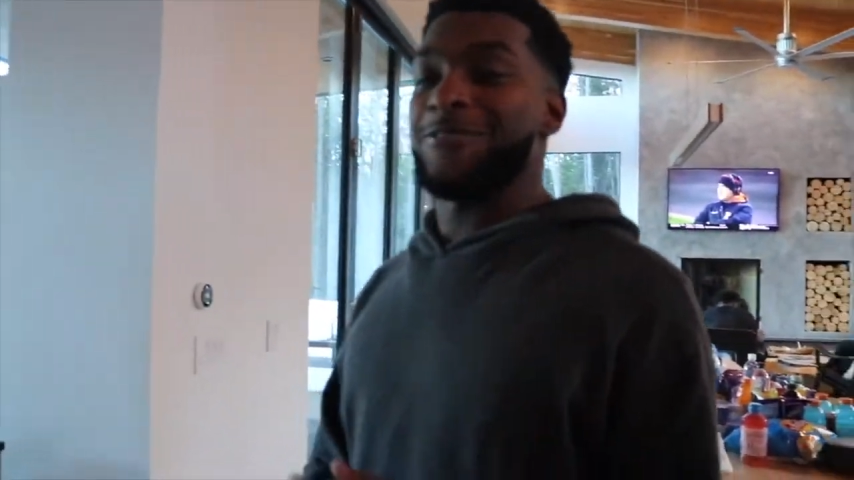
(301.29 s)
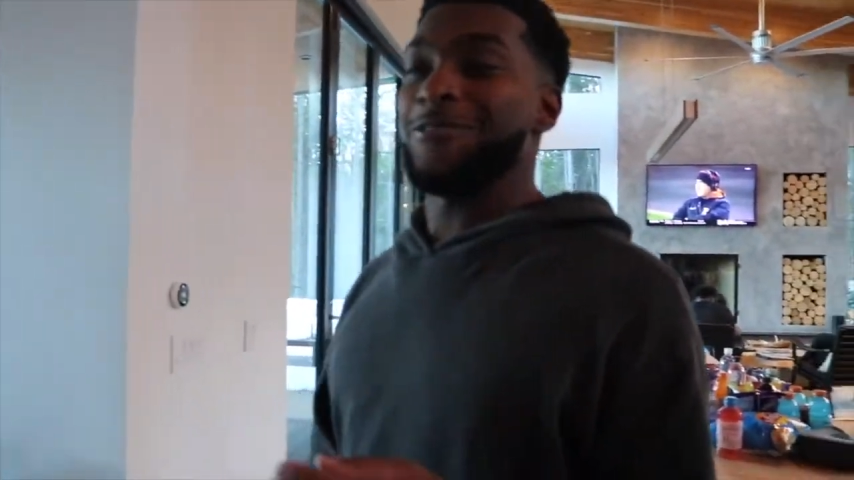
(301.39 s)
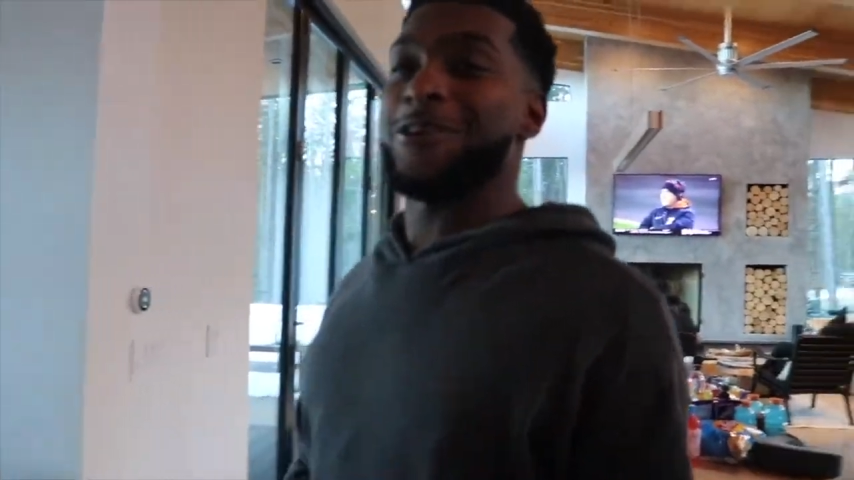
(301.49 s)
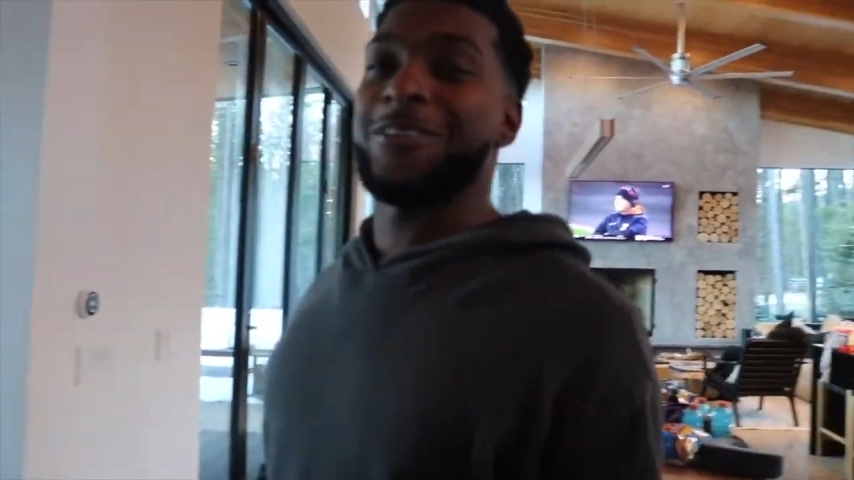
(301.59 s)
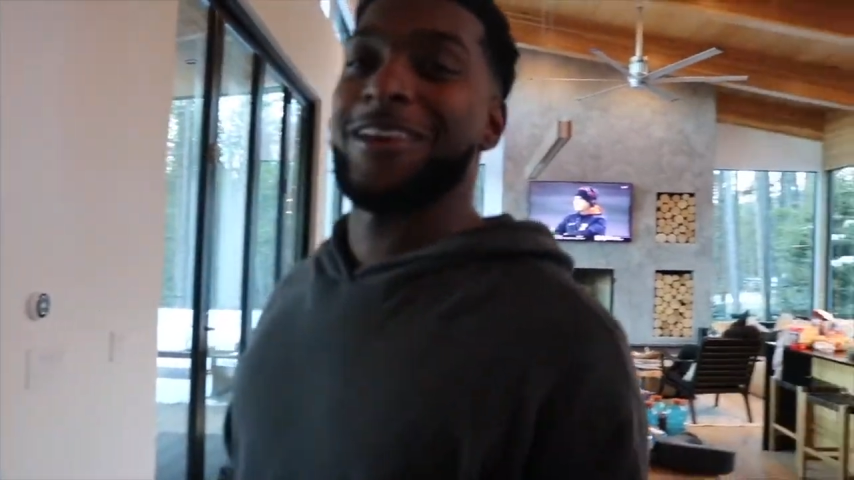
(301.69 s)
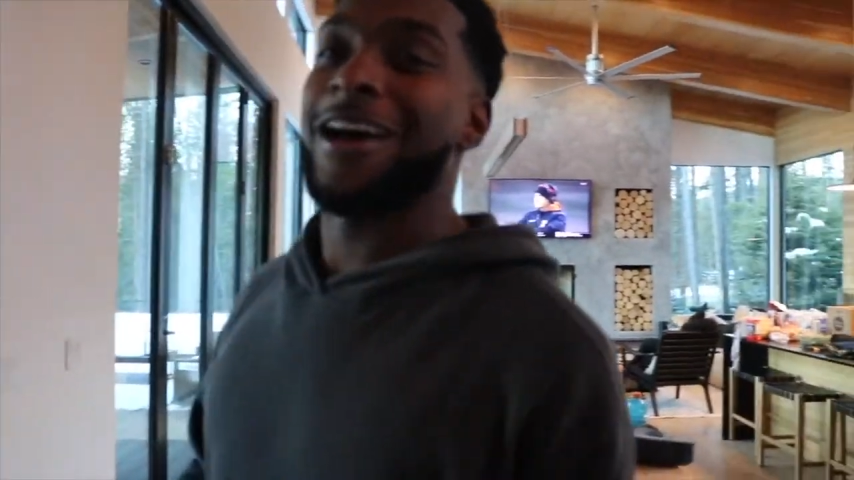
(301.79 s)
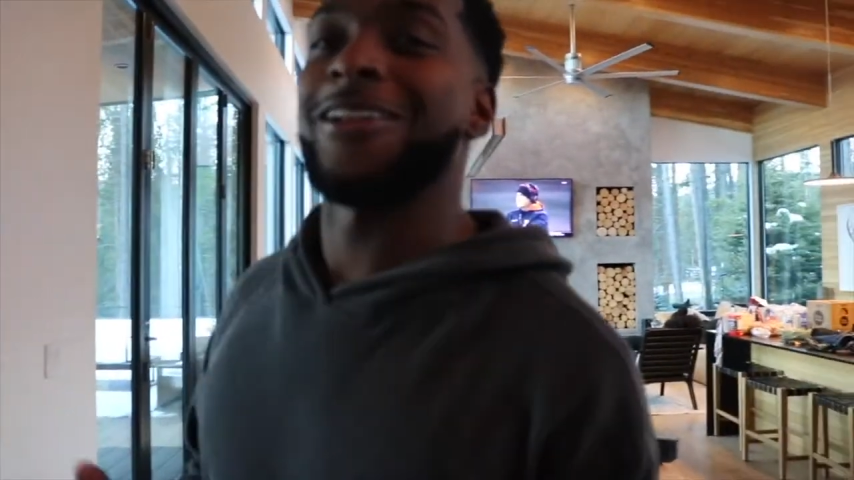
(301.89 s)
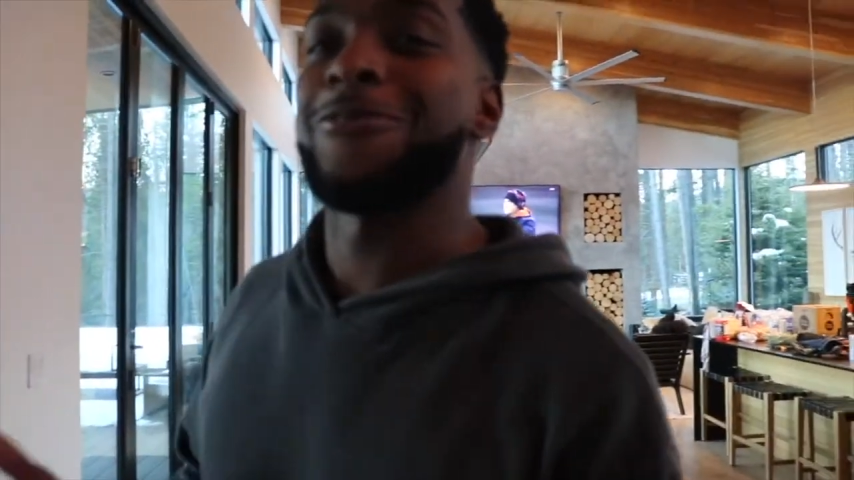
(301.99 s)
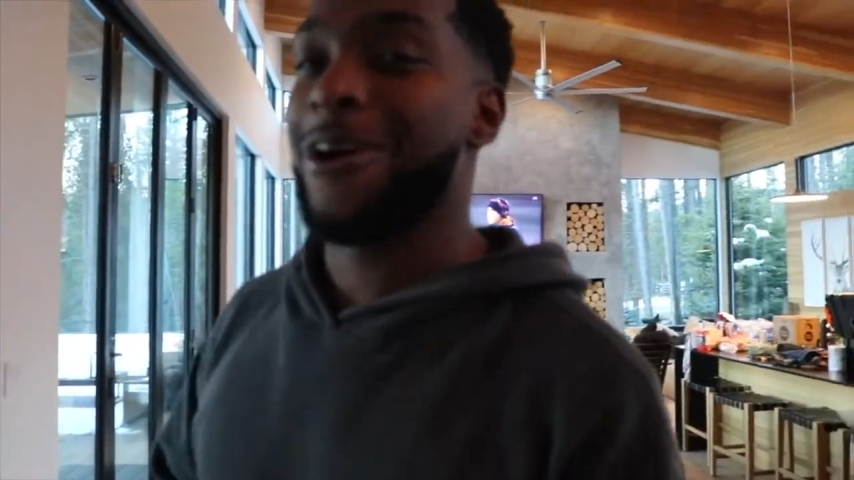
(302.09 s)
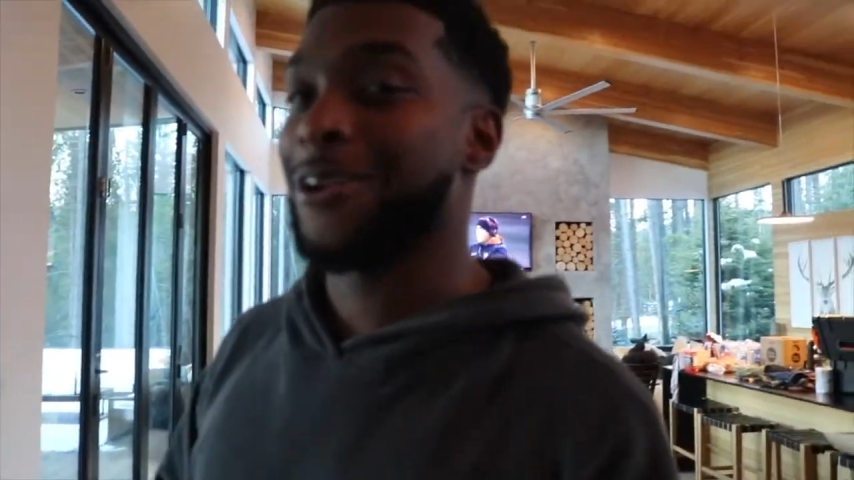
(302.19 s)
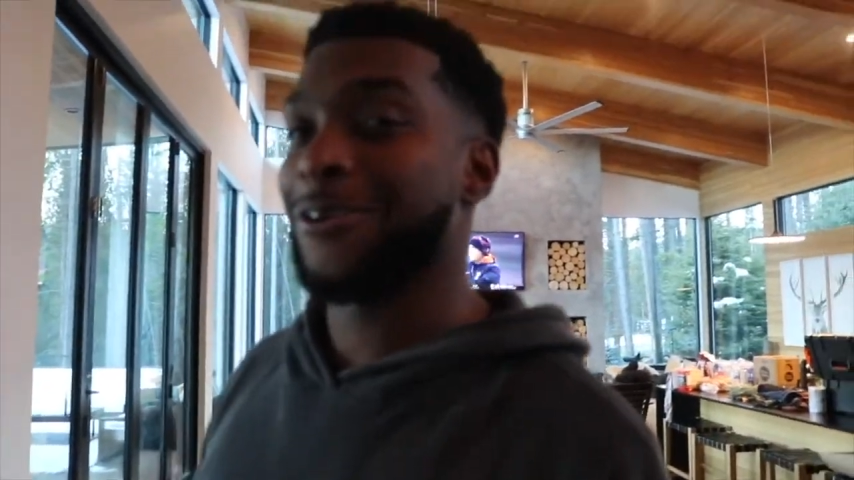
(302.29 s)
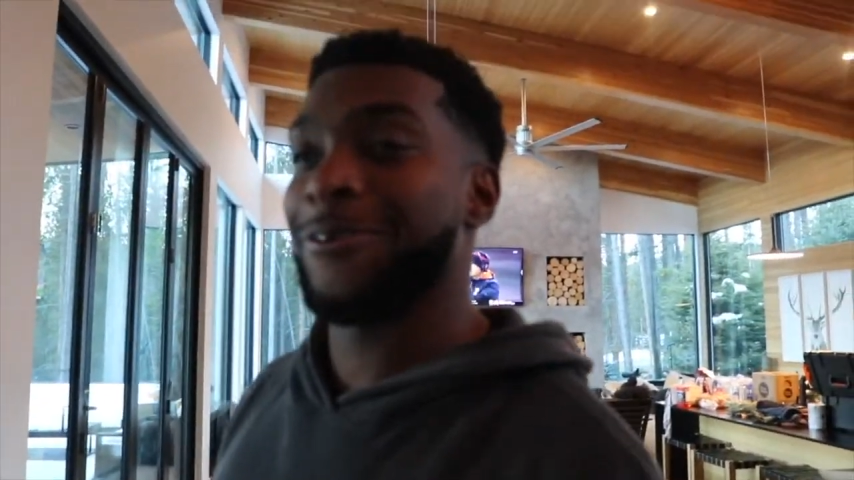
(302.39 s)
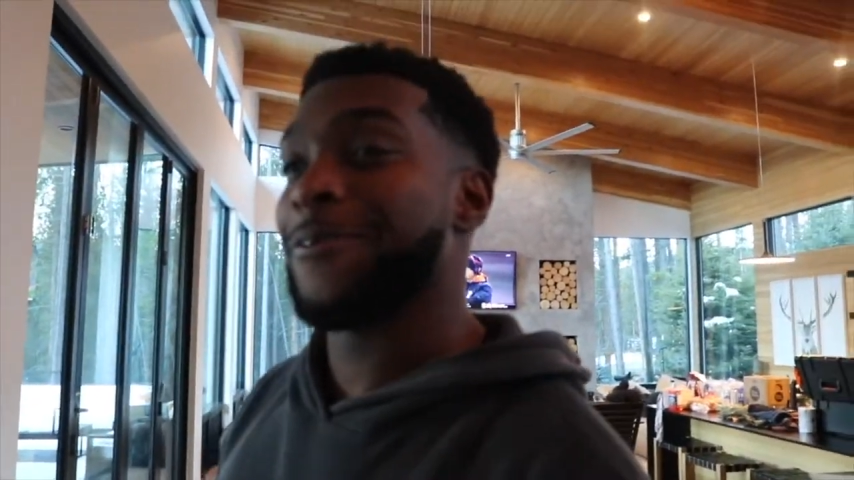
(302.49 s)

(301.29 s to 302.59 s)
you go to Colorado,